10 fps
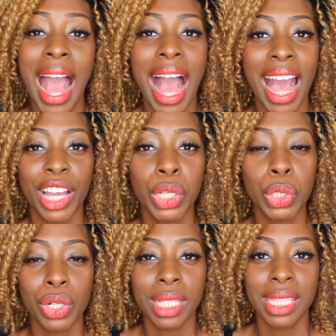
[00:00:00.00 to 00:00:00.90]
at
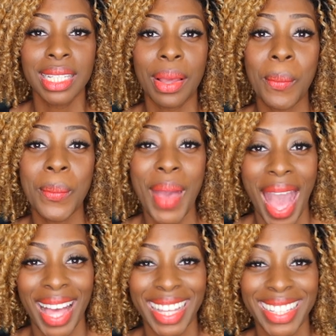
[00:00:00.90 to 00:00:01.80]
Crissy
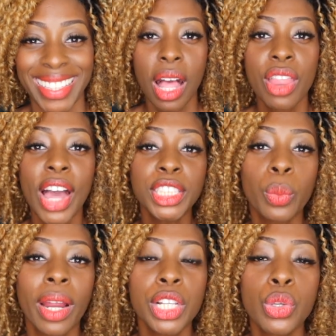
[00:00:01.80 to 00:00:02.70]
Mac. That's
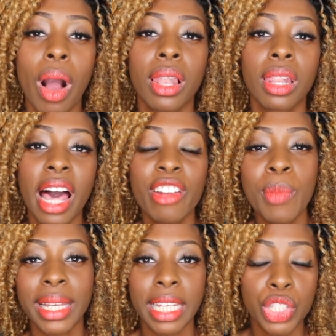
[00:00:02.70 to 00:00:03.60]
where I do a lot of
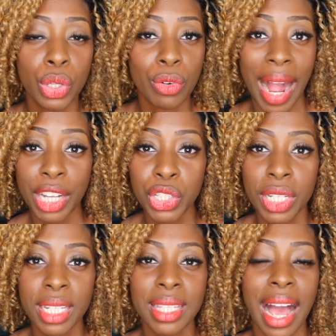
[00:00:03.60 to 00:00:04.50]
my
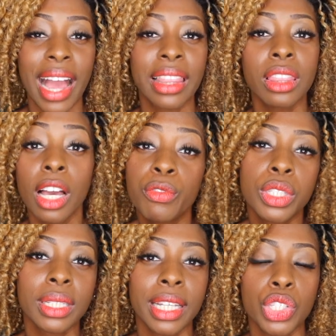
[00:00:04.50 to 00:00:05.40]
interactions. I love
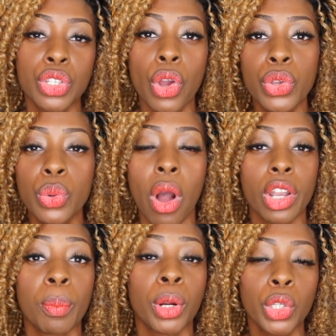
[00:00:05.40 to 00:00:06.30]
to get to know you
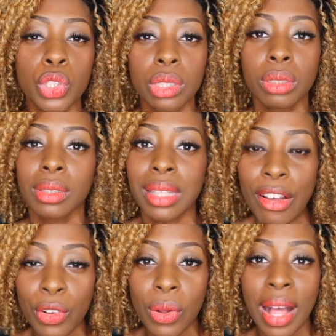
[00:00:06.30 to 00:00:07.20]
on a personal
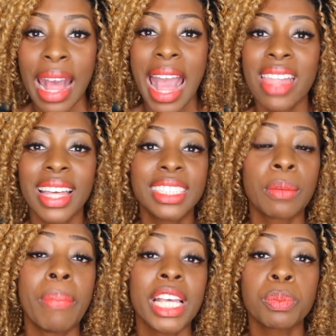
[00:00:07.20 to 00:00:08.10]
level, and that's
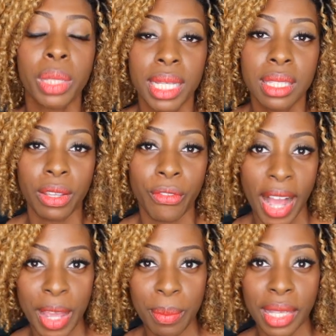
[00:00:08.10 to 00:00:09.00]
the best place to
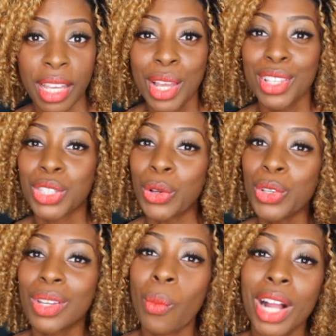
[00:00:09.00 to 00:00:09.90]
find me. So you can